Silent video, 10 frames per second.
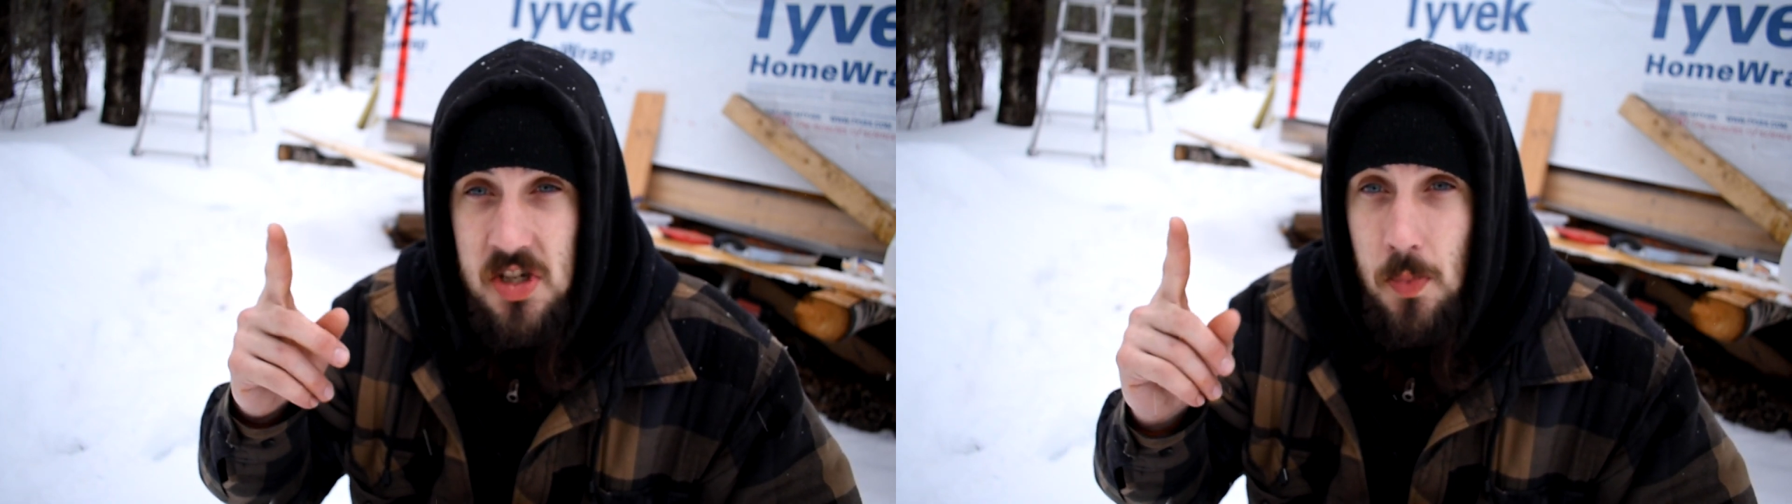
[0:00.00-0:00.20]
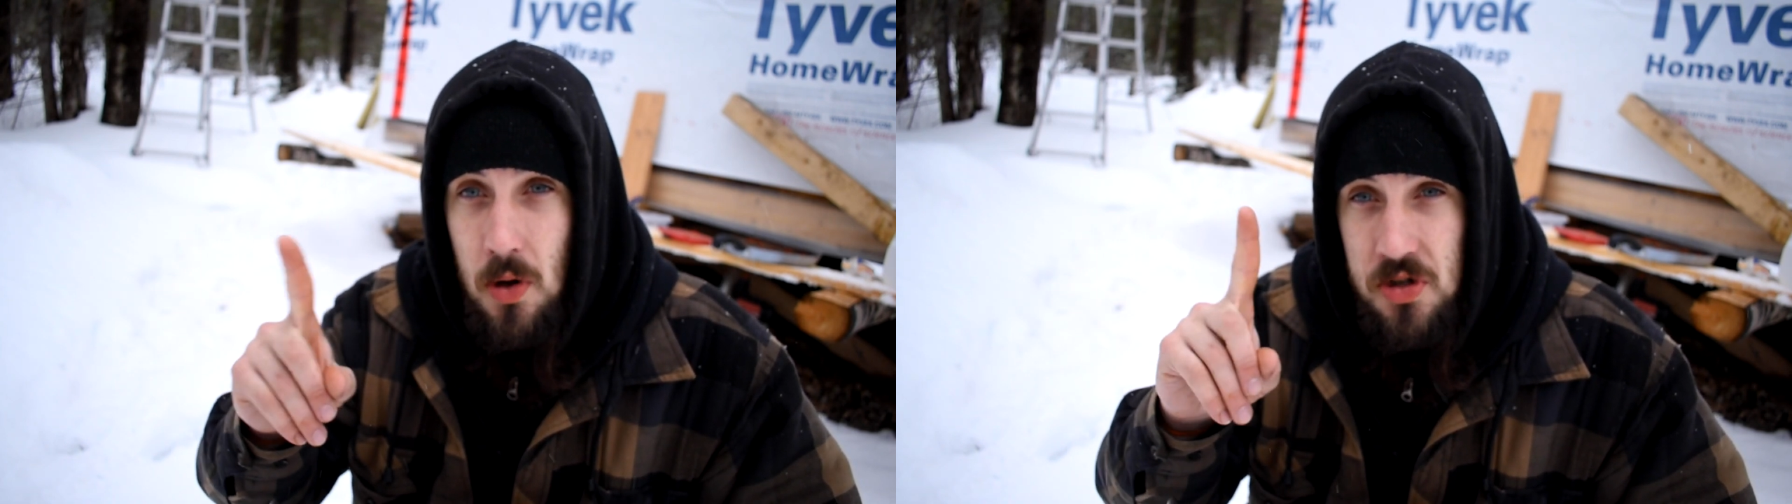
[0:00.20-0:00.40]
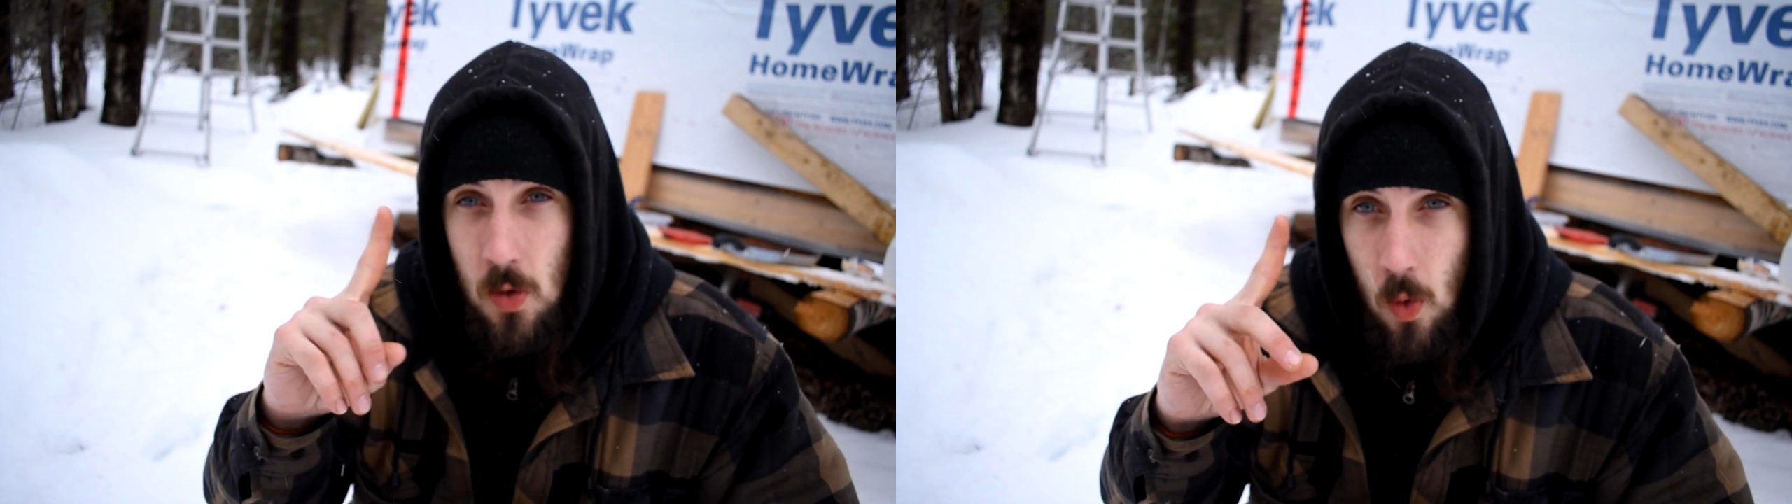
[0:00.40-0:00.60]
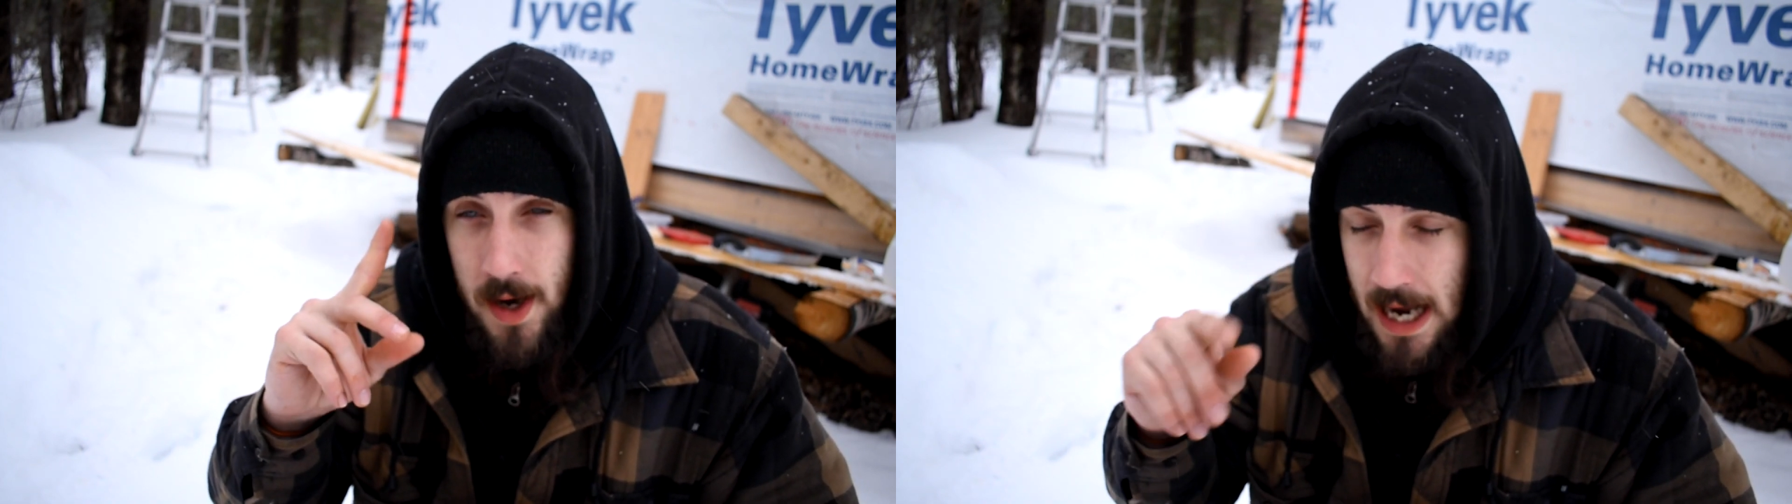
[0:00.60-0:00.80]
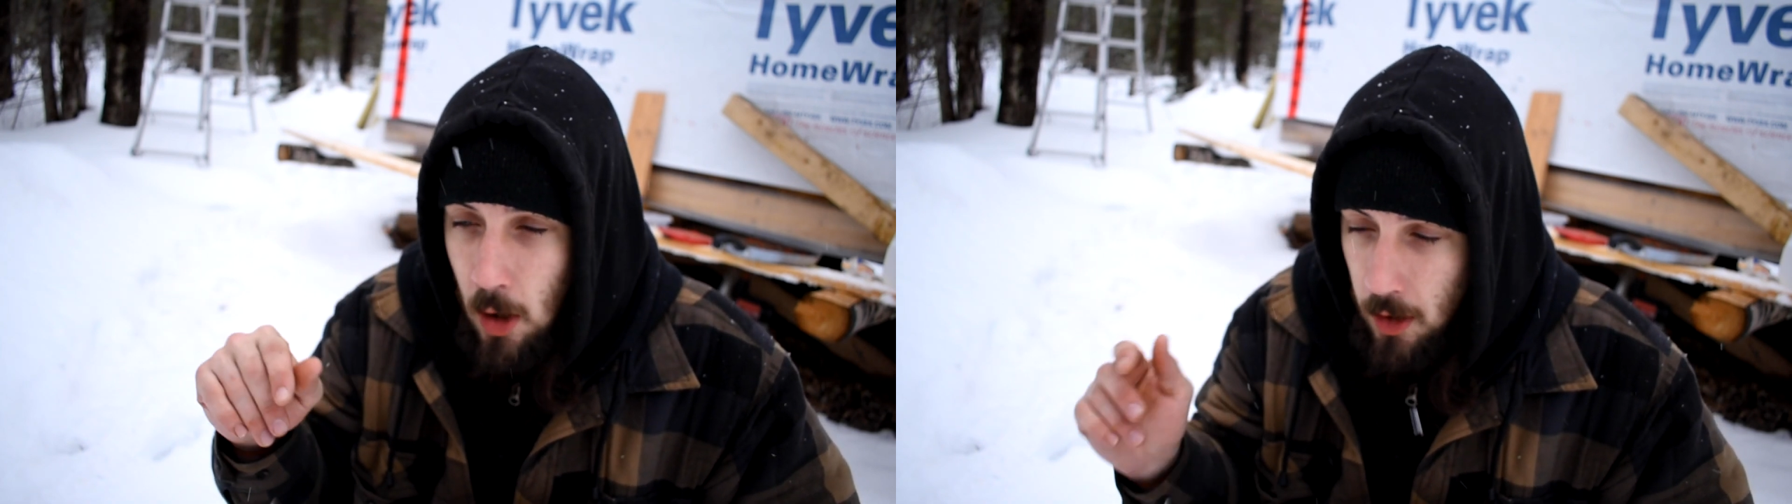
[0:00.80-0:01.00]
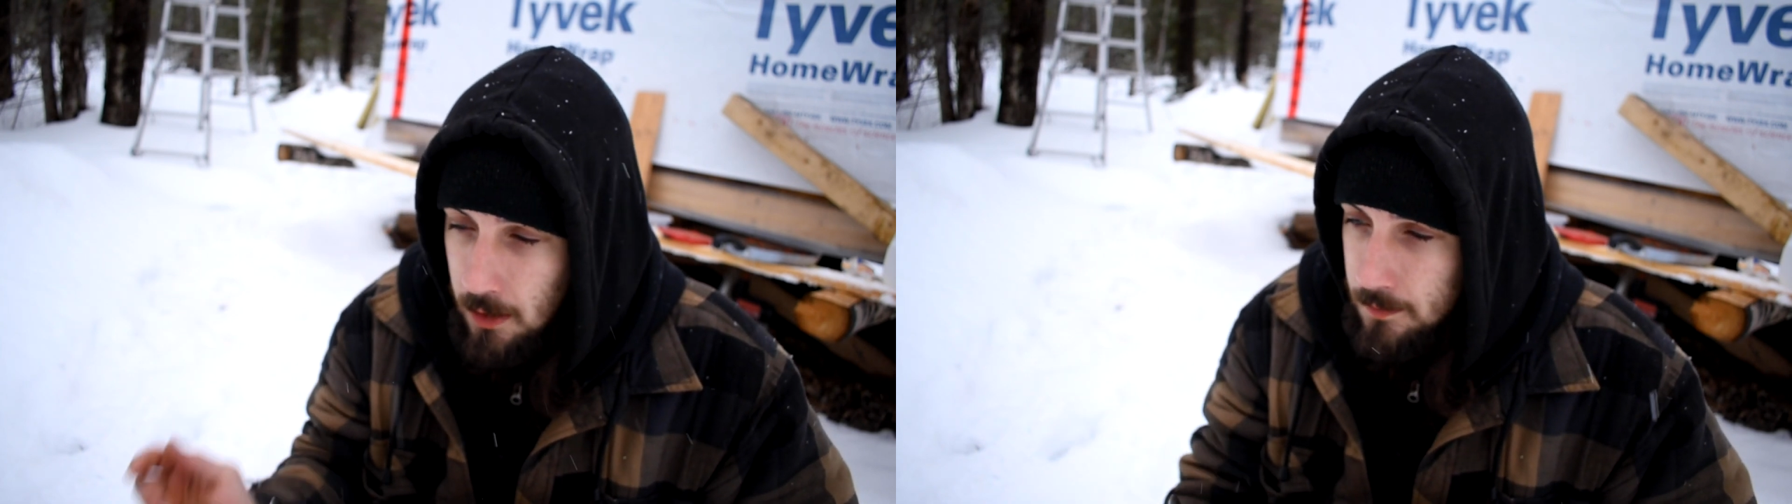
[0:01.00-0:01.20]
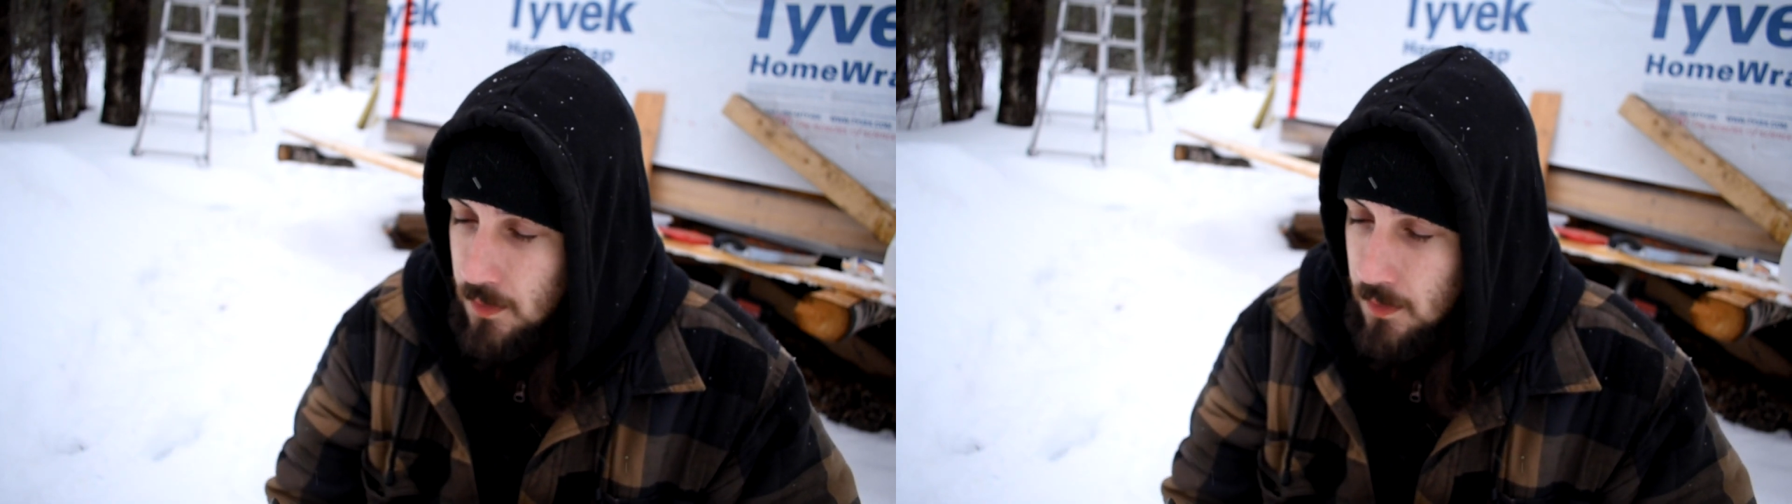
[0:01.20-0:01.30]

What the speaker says: opposed to 1 hour.